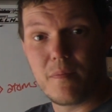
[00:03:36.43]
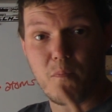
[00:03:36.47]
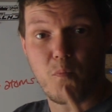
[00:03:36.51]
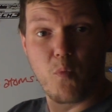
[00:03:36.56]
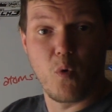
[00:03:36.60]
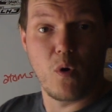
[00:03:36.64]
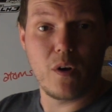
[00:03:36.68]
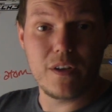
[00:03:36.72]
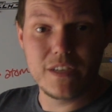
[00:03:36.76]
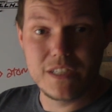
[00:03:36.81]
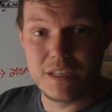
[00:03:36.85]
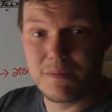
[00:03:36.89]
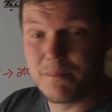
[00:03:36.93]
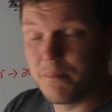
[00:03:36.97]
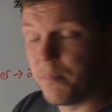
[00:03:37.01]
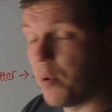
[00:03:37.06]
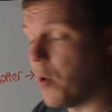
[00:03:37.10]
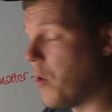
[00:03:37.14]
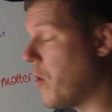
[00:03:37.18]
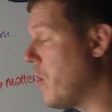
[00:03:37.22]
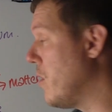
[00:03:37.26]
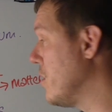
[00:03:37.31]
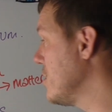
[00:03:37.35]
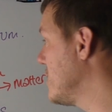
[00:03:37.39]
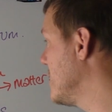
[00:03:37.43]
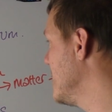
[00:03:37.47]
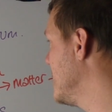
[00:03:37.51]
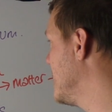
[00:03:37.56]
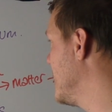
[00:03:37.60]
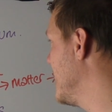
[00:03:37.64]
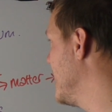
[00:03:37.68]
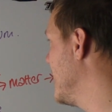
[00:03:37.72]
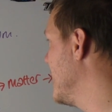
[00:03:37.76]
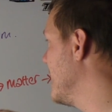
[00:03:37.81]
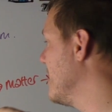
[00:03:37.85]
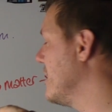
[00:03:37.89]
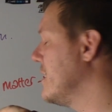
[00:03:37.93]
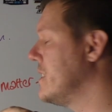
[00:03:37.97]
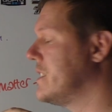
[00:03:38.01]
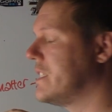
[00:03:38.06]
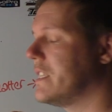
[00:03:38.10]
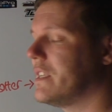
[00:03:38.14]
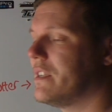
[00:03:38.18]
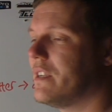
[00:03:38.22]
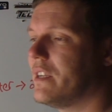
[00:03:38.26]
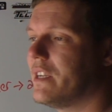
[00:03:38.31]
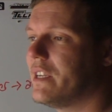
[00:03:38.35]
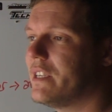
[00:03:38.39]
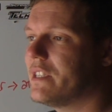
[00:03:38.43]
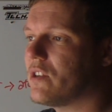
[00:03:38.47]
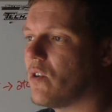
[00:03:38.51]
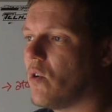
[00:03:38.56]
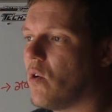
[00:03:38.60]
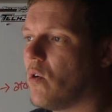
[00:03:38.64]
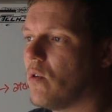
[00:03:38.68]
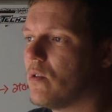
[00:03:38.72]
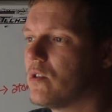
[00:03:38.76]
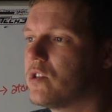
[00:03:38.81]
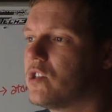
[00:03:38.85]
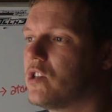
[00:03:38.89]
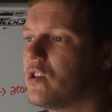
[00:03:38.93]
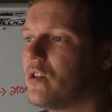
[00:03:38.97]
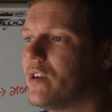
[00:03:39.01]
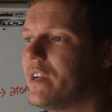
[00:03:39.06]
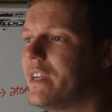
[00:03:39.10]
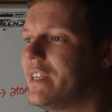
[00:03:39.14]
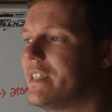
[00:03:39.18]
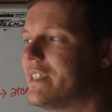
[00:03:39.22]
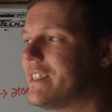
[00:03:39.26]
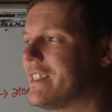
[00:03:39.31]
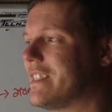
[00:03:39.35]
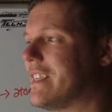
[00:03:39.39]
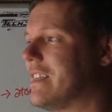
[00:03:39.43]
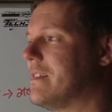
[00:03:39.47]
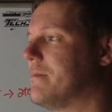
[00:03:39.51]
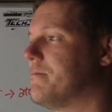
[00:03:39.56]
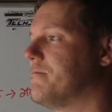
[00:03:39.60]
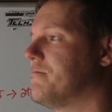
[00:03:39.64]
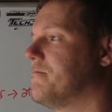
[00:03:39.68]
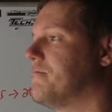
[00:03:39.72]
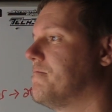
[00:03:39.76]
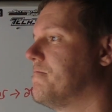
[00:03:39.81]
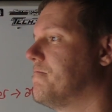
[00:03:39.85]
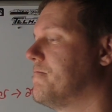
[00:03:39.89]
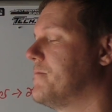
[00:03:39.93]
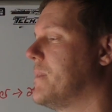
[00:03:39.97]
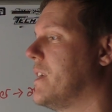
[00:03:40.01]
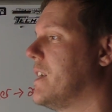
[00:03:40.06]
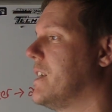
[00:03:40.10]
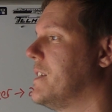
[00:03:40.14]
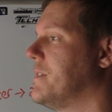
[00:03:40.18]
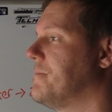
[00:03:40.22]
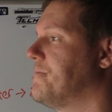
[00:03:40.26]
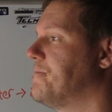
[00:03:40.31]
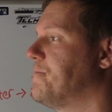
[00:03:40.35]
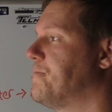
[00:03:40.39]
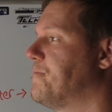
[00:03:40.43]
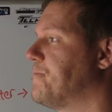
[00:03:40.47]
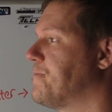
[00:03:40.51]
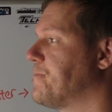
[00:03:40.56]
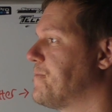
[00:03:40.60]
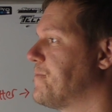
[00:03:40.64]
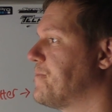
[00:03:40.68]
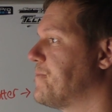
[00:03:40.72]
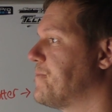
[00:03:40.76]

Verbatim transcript: What is important here is in it's also its um,